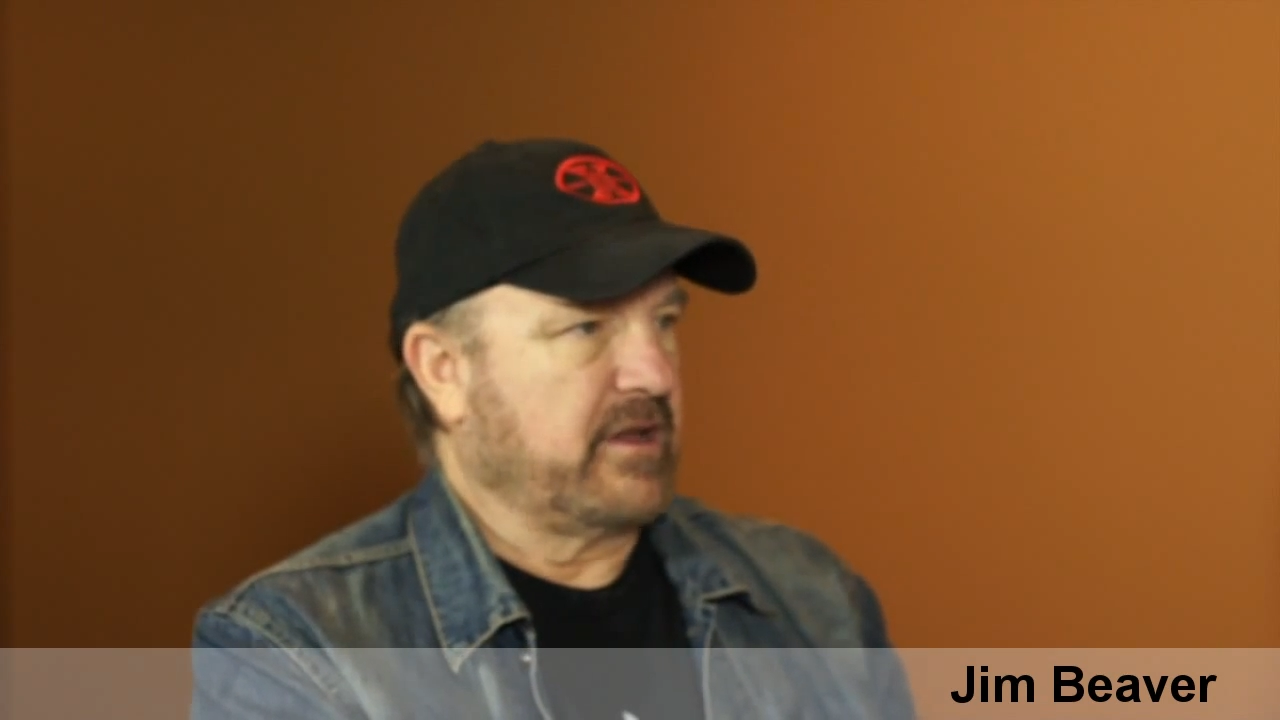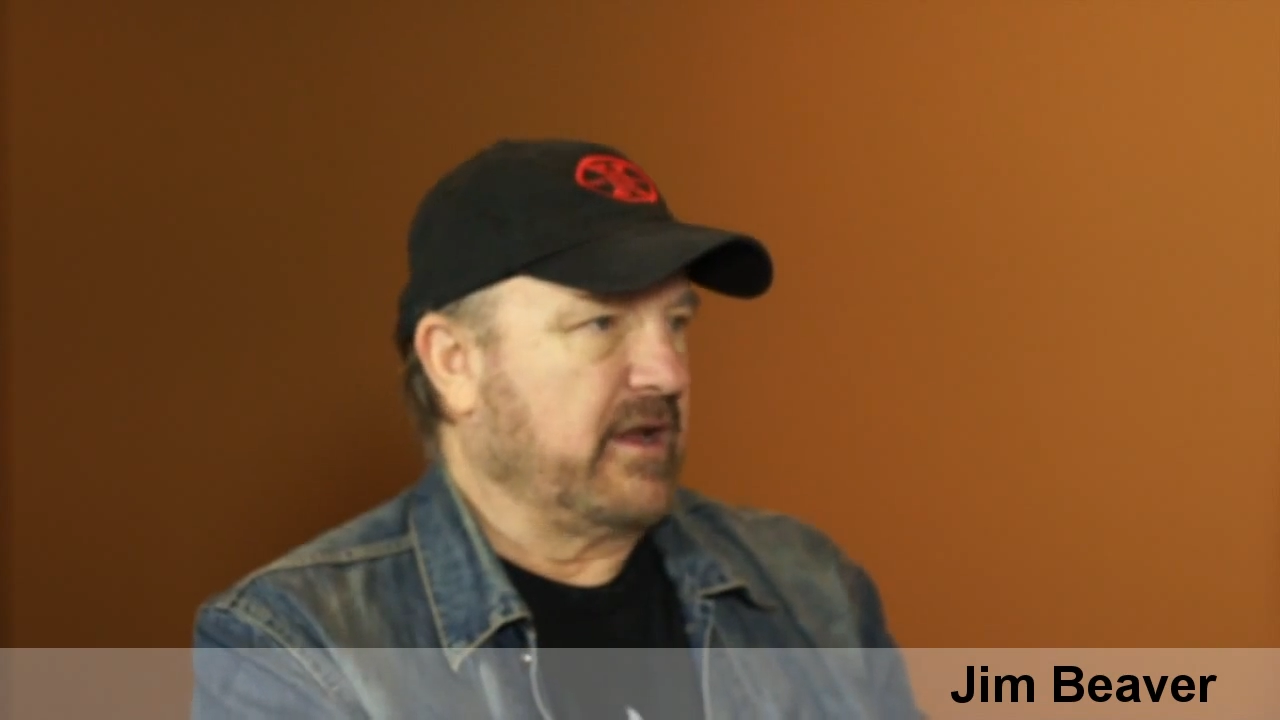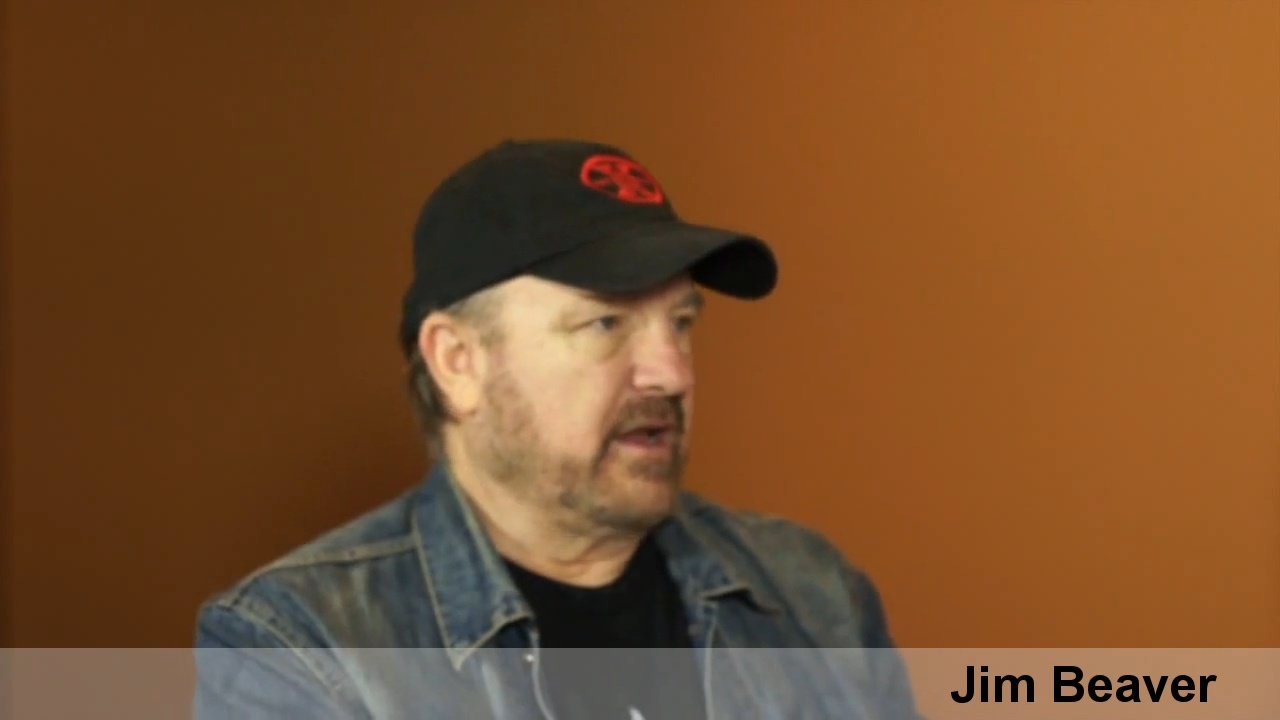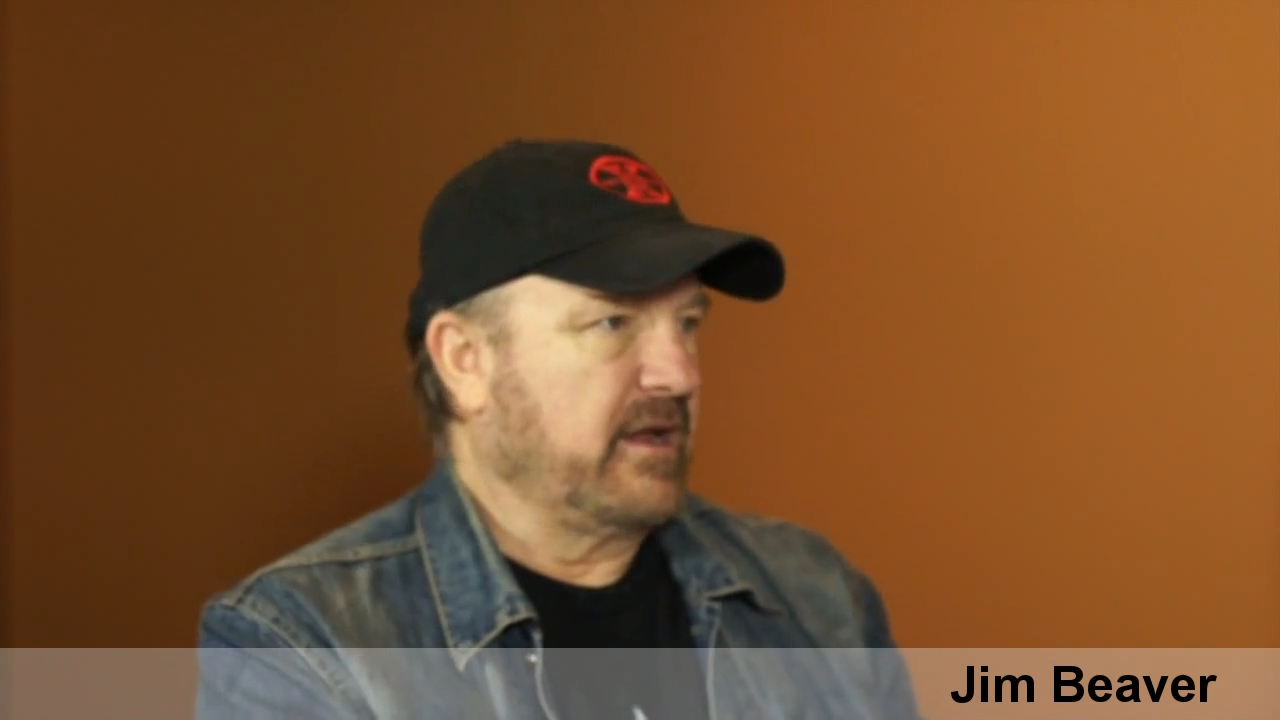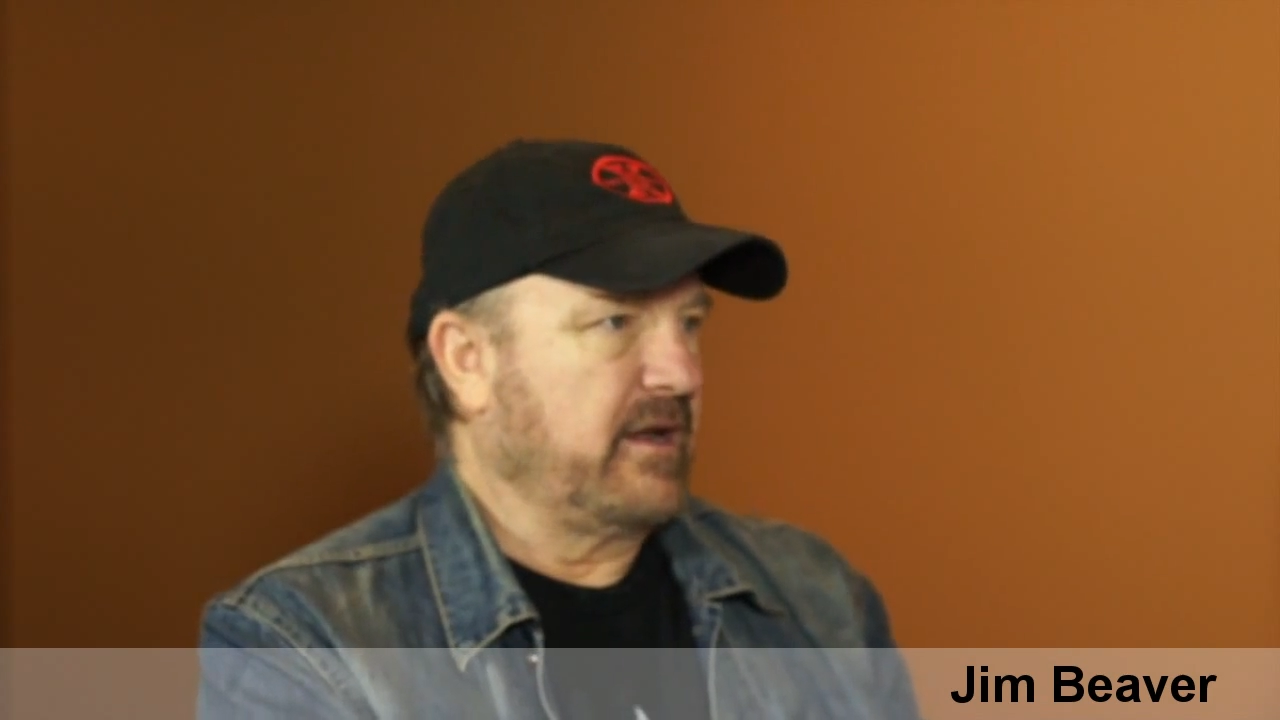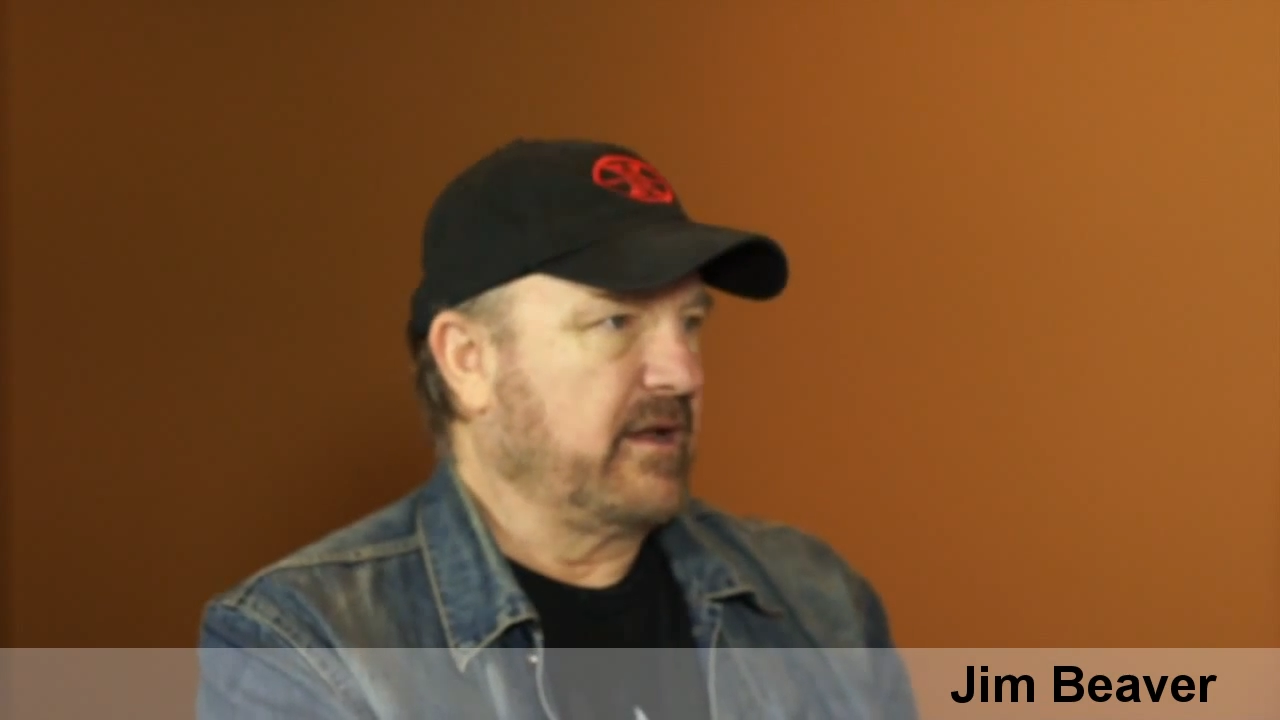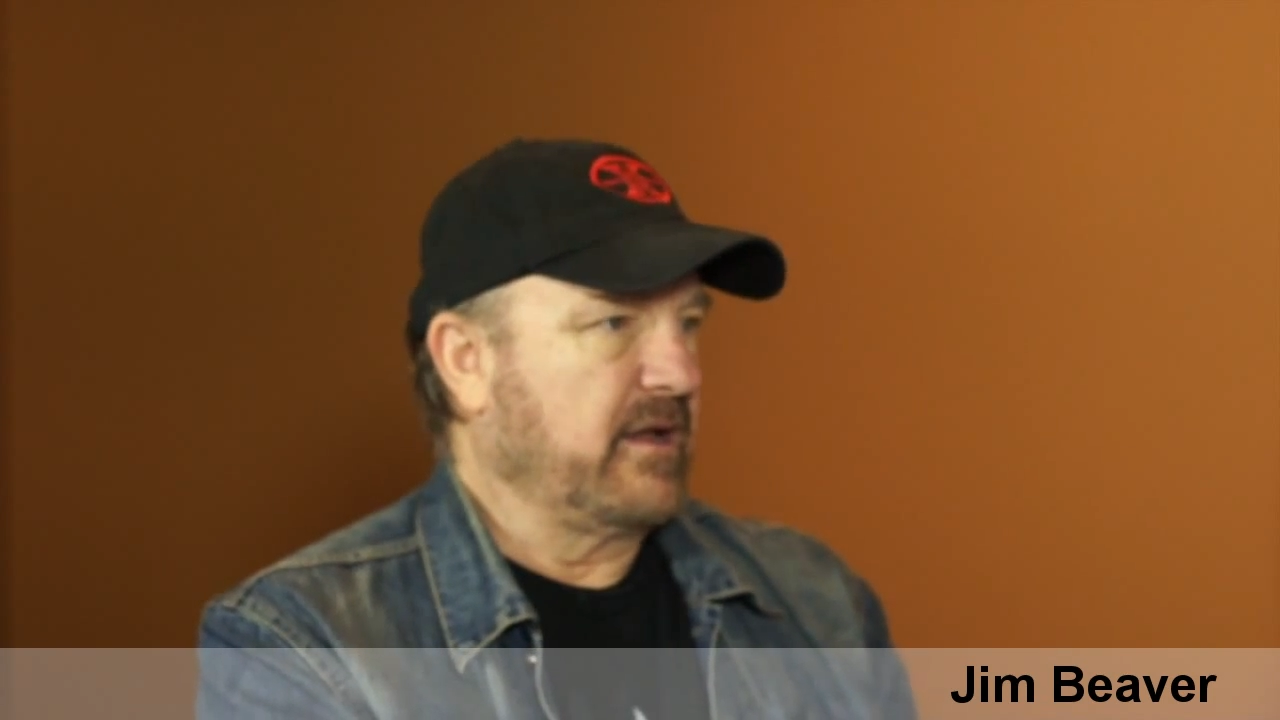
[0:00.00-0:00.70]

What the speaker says: and